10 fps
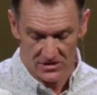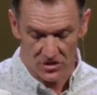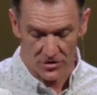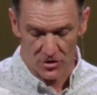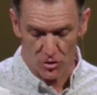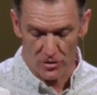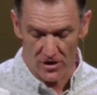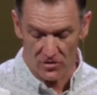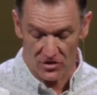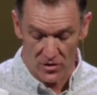So that you
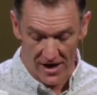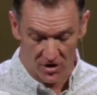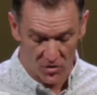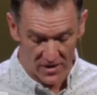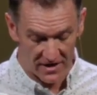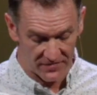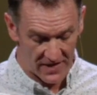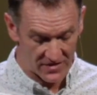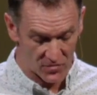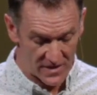do not grieve like the